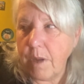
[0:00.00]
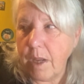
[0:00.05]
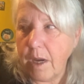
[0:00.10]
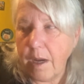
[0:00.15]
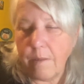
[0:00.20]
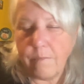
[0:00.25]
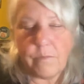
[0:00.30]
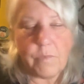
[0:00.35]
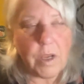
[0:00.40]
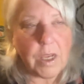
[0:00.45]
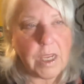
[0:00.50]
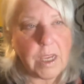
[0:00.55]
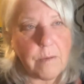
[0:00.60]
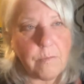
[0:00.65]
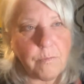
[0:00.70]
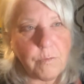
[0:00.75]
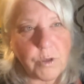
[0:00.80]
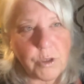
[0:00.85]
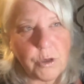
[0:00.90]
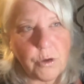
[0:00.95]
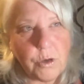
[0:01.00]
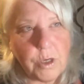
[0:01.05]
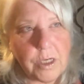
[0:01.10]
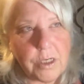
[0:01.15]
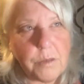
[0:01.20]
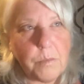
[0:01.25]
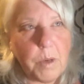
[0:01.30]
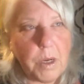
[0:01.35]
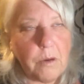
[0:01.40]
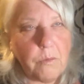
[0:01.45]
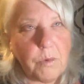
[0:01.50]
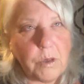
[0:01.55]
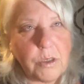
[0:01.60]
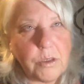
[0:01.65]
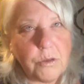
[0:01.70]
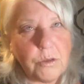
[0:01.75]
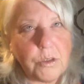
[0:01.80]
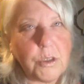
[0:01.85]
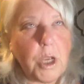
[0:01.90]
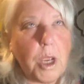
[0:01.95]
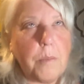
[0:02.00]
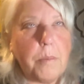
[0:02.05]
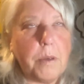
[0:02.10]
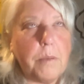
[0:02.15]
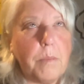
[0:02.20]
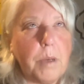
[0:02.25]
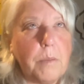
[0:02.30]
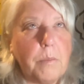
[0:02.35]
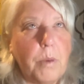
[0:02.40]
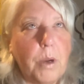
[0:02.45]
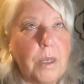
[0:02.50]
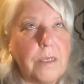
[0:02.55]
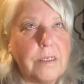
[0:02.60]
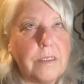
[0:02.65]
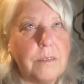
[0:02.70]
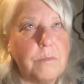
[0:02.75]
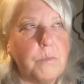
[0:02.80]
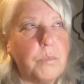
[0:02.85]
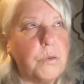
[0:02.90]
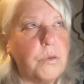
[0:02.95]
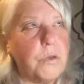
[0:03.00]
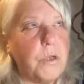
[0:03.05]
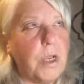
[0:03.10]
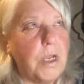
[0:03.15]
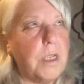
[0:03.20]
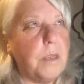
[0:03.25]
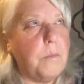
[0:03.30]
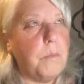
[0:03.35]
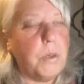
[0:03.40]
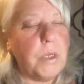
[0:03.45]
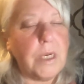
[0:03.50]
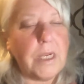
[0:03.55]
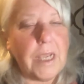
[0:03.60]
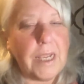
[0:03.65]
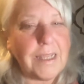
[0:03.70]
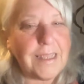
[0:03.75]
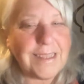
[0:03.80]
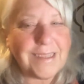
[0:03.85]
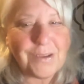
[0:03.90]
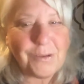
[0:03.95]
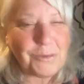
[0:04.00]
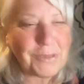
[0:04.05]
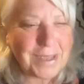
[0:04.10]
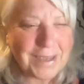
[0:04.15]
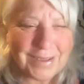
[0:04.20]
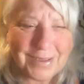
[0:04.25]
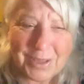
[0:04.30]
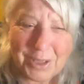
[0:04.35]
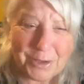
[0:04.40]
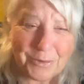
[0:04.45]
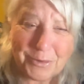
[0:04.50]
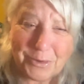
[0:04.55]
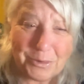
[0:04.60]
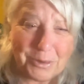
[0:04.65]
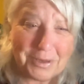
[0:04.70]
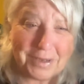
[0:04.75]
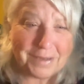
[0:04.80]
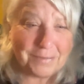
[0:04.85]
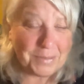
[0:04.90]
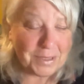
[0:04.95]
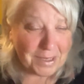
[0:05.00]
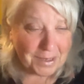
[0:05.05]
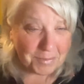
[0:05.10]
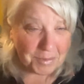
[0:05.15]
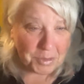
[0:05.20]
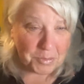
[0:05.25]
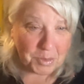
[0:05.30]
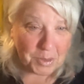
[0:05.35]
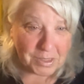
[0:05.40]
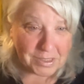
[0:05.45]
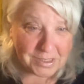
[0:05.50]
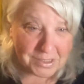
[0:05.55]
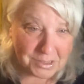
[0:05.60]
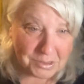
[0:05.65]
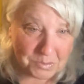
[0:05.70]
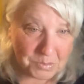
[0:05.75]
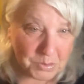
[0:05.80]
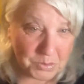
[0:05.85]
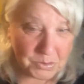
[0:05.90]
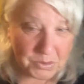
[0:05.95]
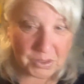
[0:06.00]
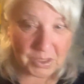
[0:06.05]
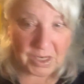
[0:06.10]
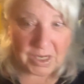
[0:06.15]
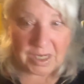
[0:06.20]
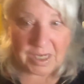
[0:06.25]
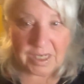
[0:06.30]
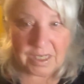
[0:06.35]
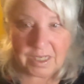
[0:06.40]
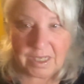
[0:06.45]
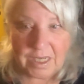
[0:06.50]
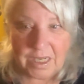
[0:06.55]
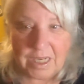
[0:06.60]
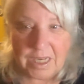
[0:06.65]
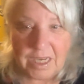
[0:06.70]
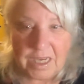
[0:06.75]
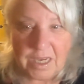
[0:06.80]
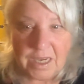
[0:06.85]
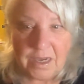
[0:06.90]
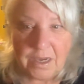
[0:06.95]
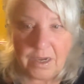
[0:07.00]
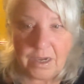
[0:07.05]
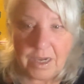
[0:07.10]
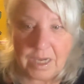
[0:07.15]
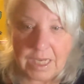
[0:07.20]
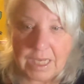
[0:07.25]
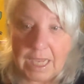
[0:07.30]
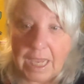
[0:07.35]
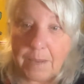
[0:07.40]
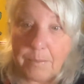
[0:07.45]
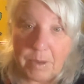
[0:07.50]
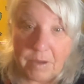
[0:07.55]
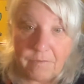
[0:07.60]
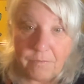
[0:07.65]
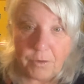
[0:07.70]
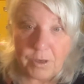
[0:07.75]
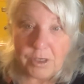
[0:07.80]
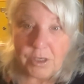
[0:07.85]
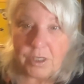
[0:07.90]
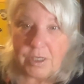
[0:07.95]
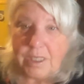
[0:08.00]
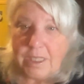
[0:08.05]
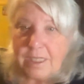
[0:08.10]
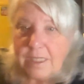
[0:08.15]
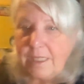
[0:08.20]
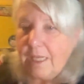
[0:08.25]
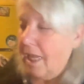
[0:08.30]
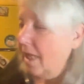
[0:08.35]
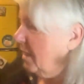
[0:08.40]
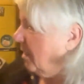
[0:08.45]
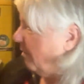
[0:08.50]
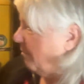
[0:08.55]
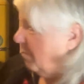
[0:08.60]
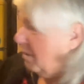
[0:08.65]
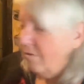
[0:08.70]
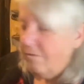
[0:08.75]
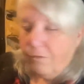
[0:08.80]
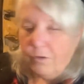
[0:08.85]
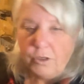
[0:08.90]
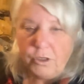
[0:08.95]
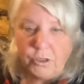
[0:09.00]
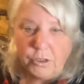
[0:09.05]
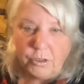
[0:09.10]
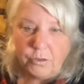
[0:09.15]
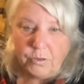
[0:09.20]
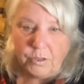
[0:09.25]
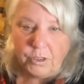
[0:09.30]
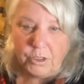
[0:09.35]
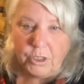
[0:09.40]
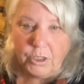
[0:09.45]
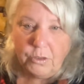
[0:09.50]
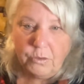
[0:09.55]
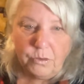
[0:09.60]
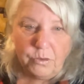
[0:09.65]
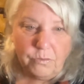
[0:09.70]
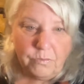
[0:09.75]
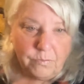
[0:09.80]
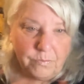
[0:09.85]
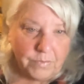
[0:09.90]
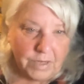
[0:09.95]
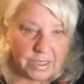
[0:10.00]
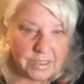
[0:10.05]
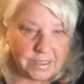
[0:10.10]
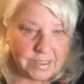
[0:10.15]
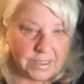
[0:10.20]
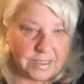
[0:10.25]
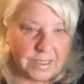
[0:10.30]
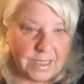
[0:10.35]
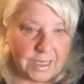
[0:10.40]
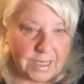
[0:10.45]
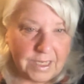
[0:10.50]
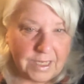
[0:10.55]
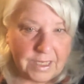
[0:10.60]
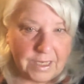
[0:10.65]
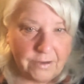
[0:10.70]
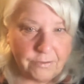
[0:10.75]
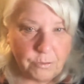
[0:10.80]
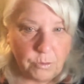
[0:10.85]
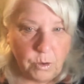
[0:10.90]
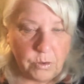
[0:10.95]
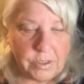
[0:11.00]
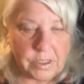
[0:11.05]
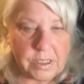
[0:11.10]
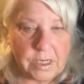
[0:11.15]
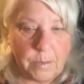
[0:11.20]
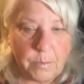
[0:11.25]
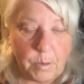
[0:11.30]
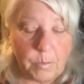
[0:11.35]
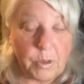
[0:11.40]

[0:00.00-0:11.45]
I keep returning to my original topic, my Boston boondocking, but I don't think a lot of you are going to be coming to Boston to boondock. Yeah, my fridge, I love my fridge too. It's cute. I still like it after all this time.